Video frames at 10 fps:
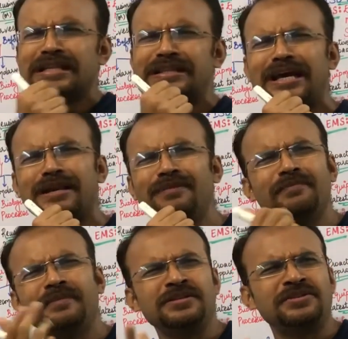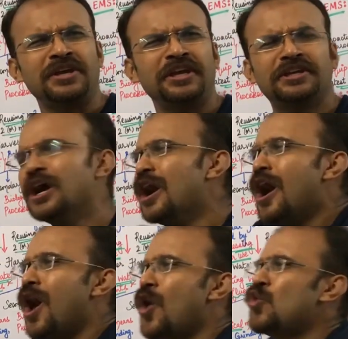Thermal means heat.
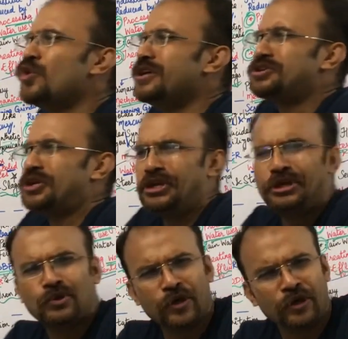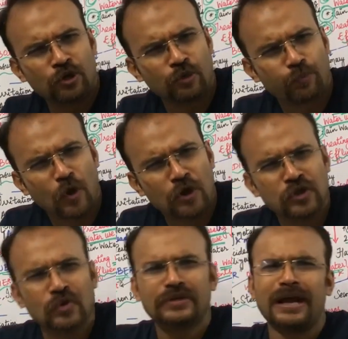How is heat going to
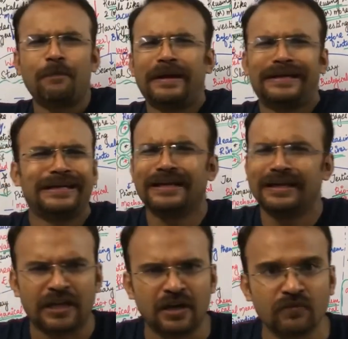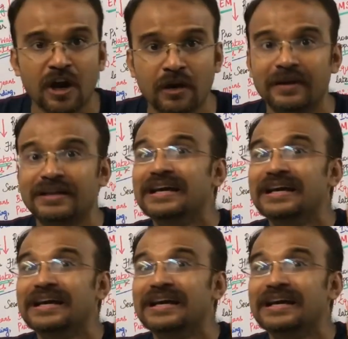pollute a particular environment?